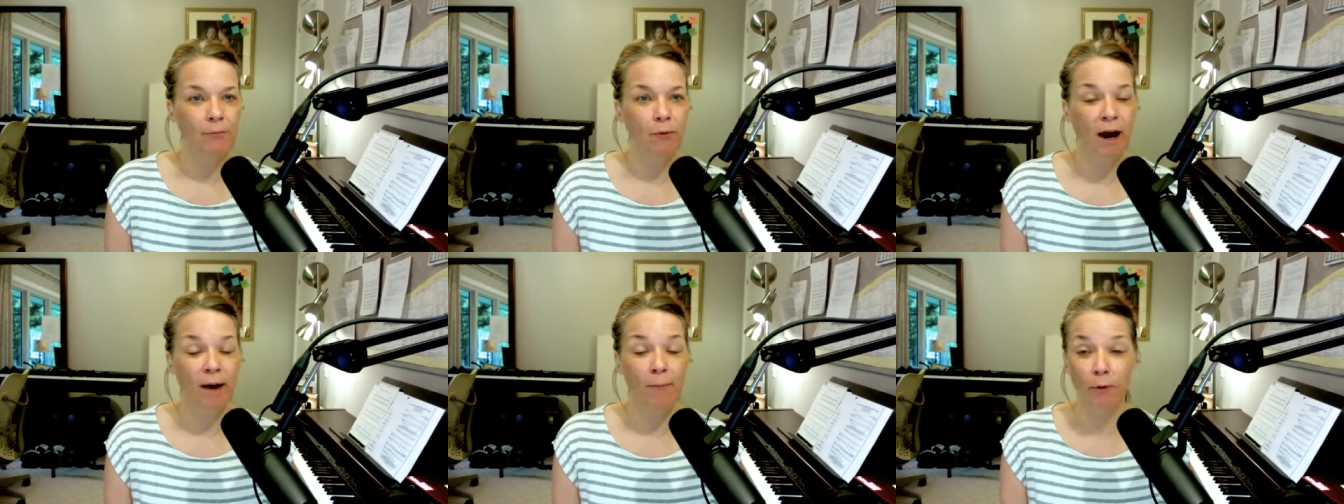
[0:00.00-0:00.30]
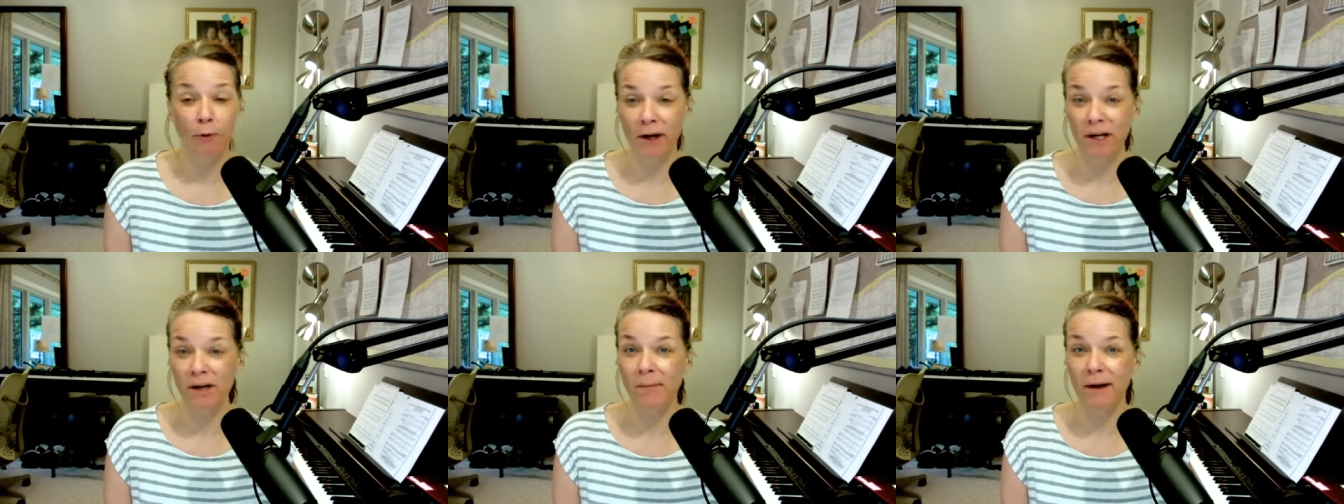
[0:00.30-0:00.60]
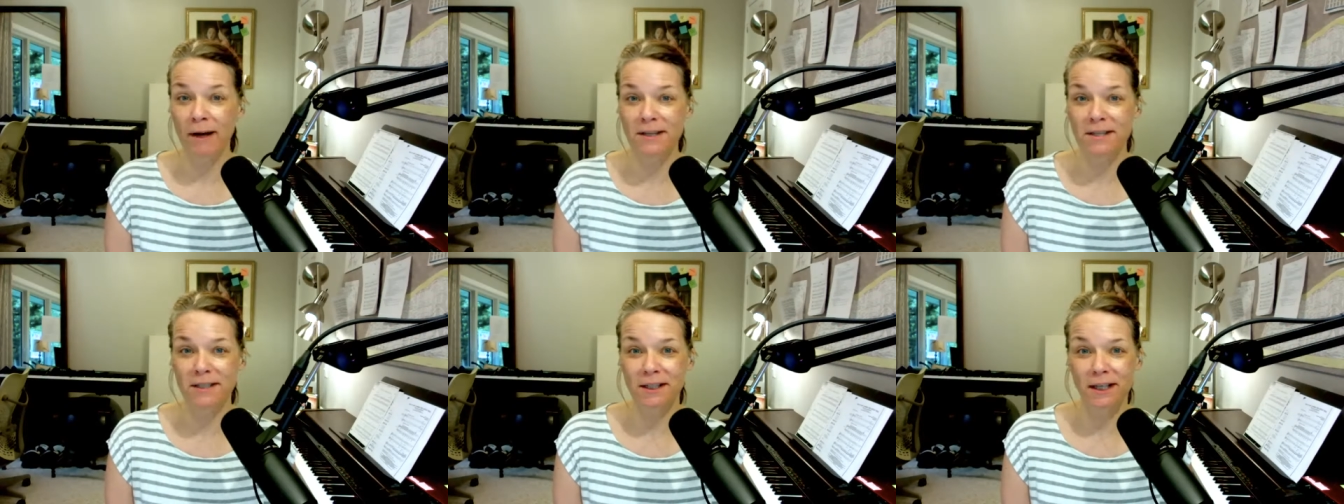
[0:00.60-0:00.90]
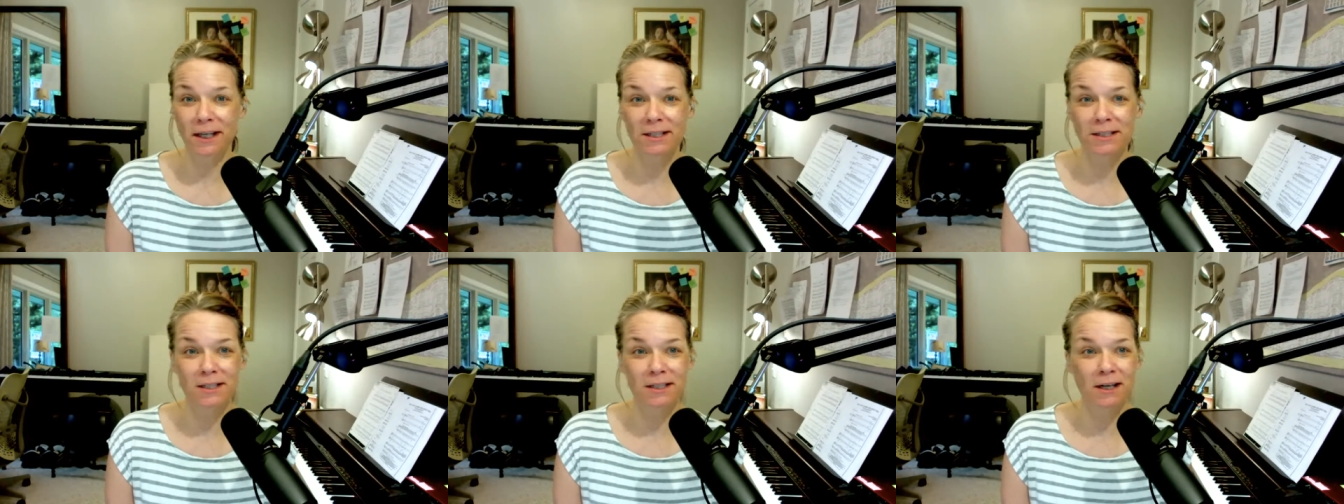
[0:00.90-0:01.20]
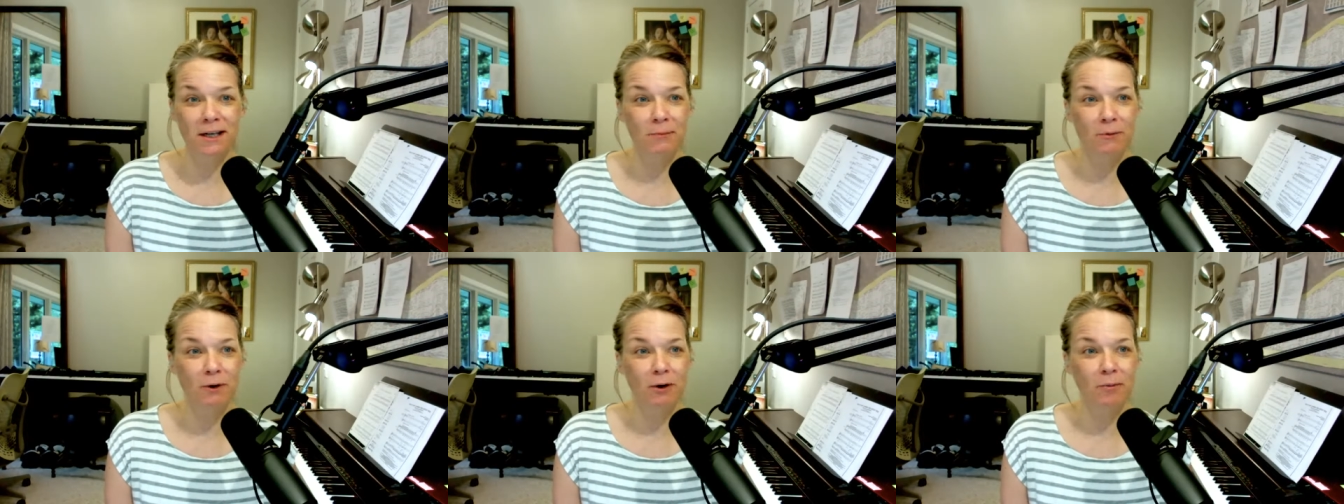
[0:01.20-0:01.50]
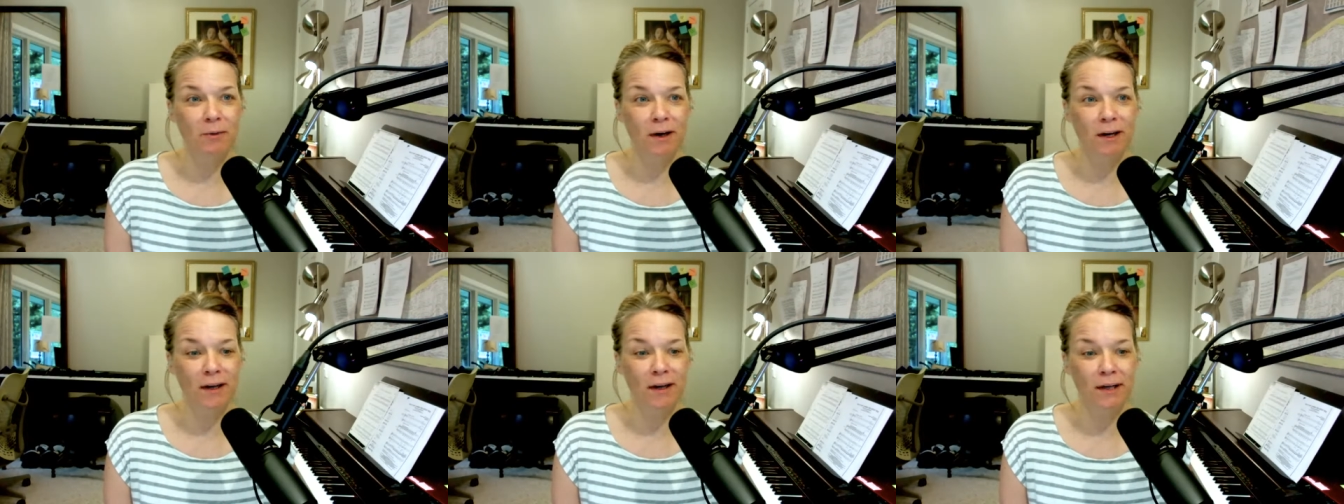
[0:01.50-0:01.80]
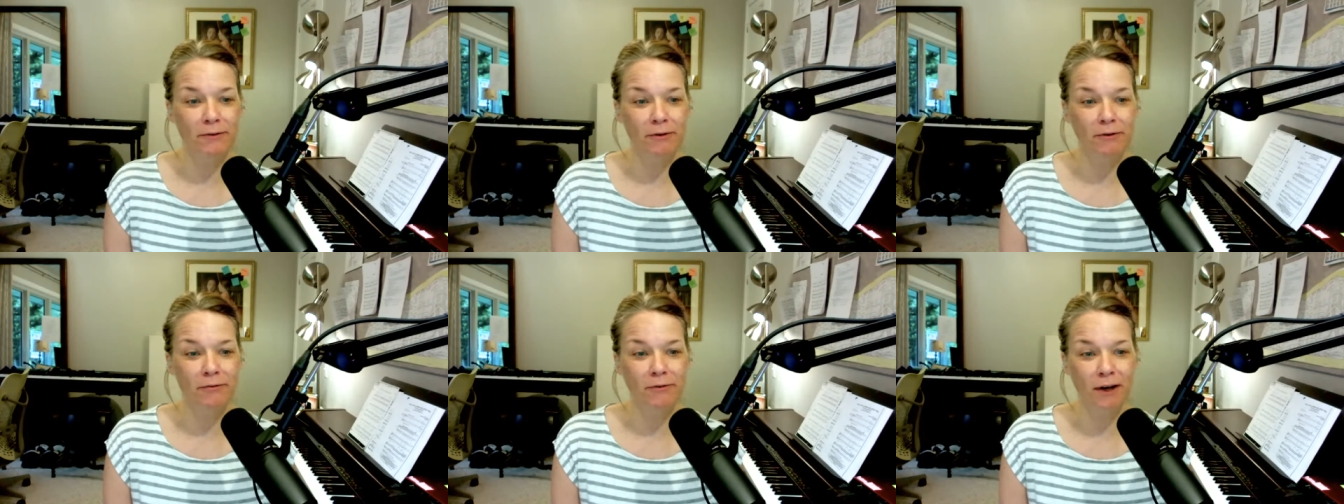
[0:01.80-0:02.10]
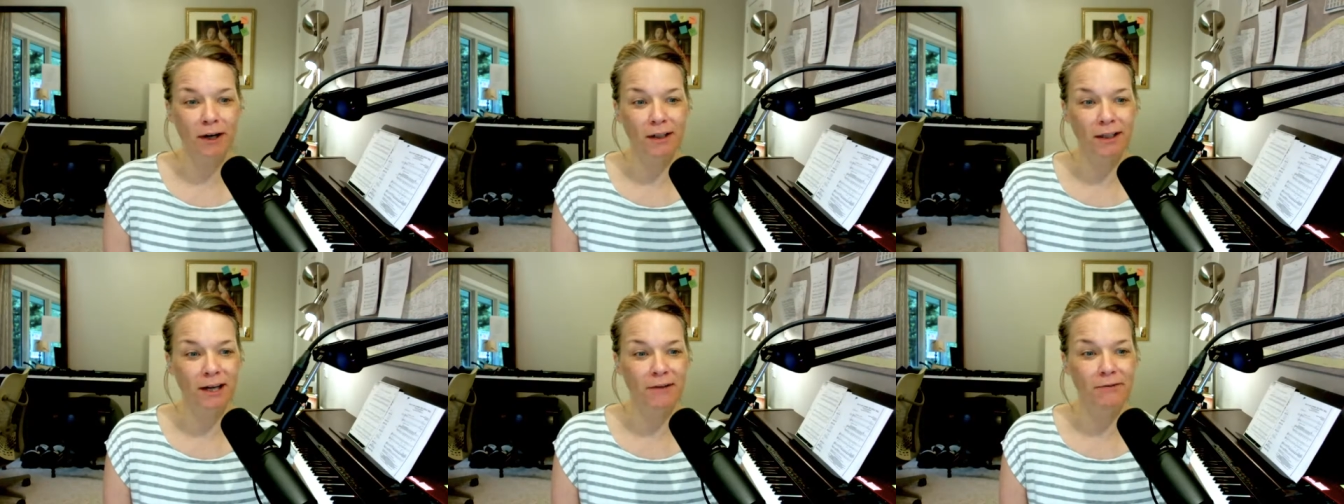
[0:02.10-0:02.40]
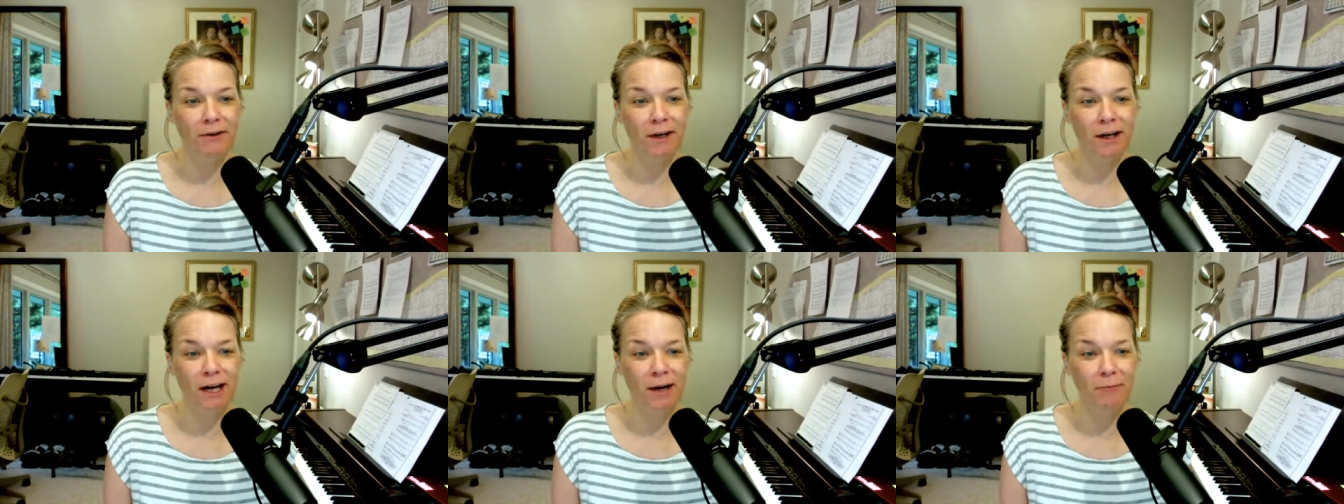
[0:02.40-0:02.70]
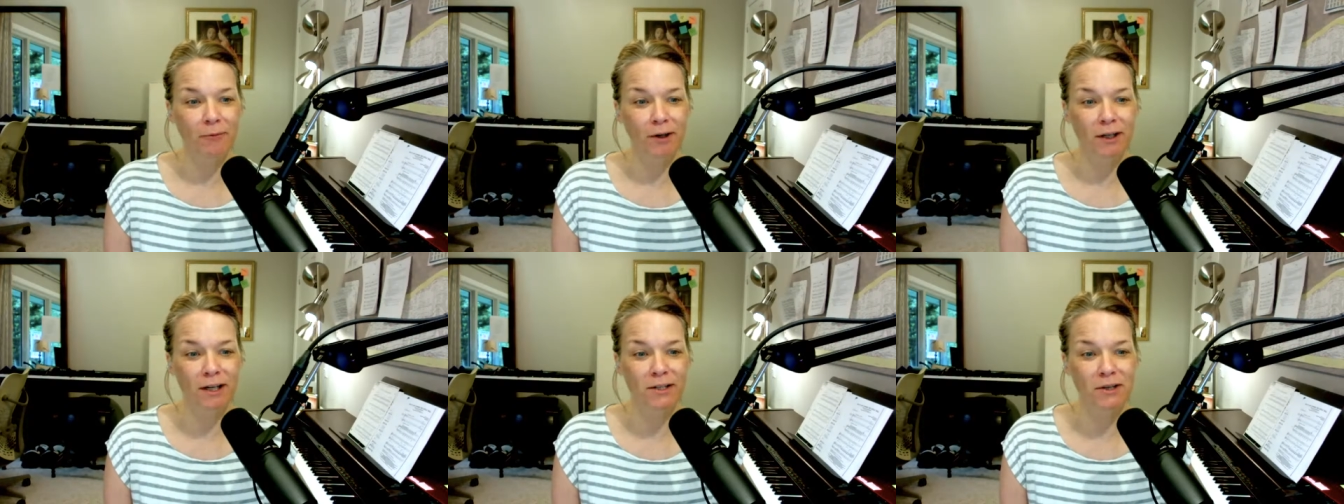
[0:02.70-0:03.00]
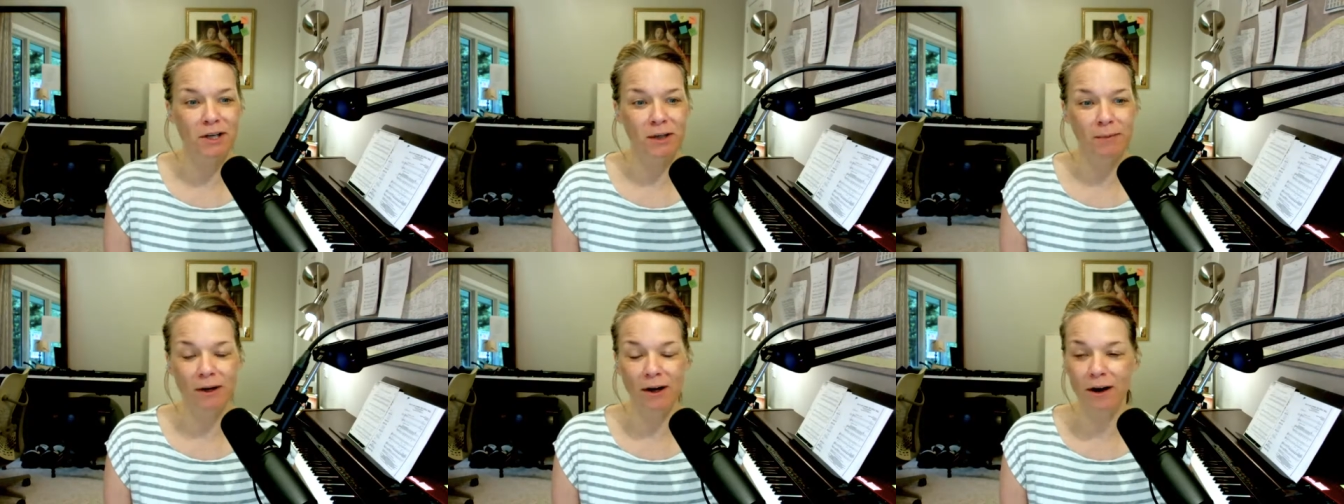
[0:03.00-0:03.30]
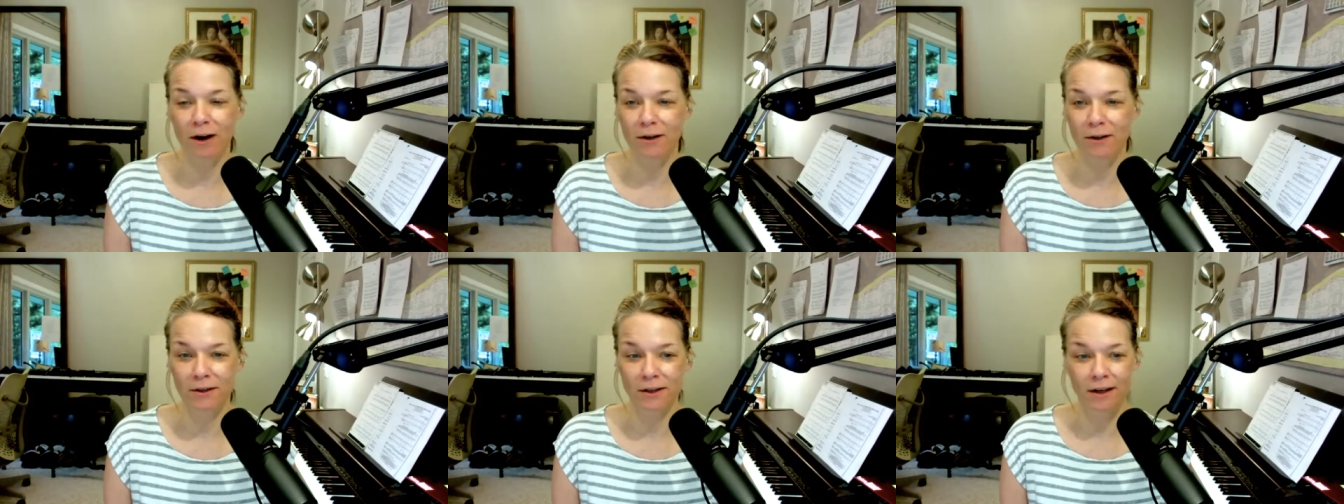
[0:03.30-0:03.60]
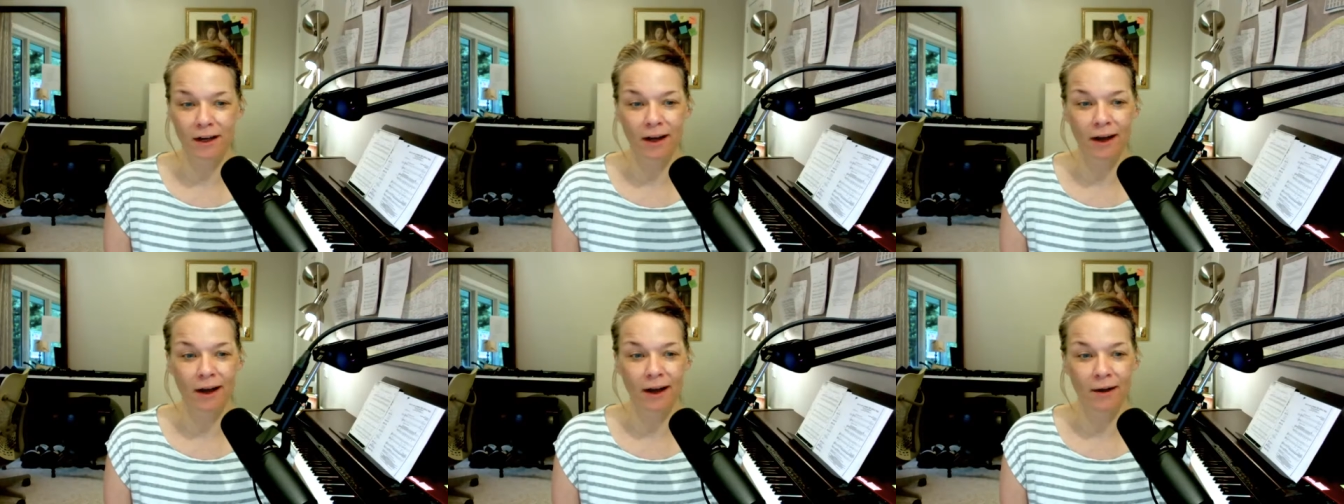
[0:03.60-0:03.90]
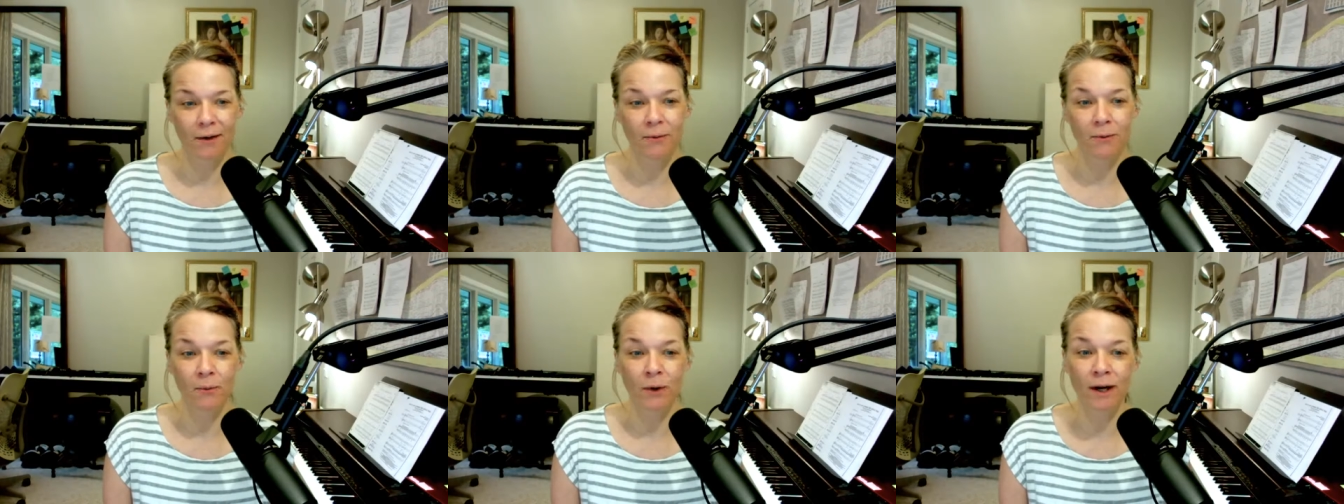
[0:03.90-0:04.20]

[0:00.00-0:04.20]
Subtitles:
worried about singing Dionne Warwick, I'll Never Fall in Love Again. I'm worried that's going to be harder than heck.